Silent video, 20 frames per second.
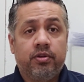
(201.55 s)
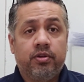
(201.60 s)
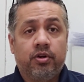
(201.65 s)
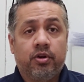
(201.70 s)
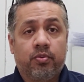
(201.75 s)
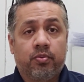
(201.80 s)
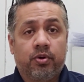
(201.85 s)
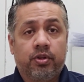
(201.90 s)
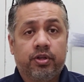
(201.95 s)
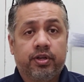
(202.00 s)

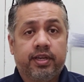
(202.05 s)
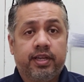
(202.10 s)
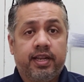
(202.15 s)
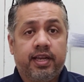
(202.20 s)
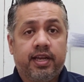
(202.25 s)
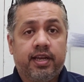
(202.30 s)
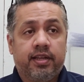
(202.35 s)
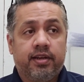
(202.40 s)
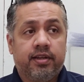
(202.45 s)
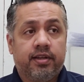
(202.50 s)
we're looking
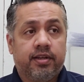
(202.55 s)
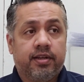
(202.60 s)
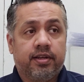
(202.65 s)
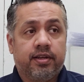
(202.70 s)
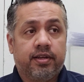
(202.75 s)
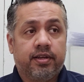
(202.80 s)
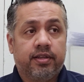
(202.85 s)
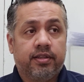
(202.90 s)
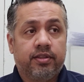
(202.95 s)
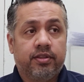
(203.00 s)
at
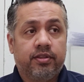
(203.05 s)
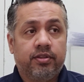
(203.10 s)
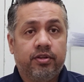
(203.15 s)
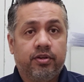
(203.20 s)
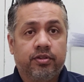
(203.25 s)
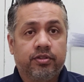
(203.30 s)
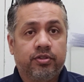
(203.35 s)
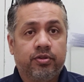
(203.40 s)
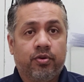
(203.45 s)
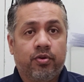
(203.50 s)

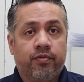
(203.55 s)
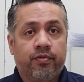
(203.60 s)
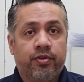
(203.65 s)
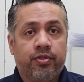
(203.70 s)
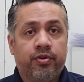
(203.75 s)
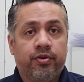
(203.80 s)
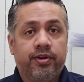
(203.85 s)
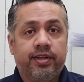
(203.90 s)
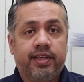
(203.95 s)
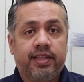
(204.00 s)
it's over
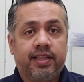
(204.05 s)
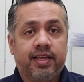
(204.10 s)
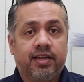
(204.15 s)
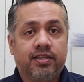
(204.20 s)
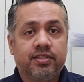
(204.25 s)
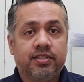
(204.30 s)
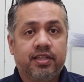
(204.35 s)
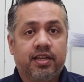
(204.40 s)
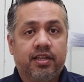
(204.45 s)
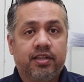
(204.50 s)

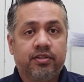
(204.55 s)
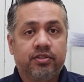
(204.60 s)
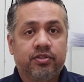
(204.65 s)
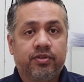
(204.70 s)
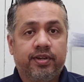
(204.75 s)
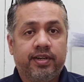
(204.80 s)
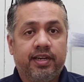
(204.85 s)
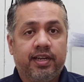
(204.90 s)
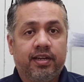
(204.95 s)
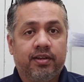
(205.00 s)
$38,000
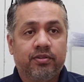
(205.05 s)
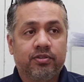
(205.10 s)
right now.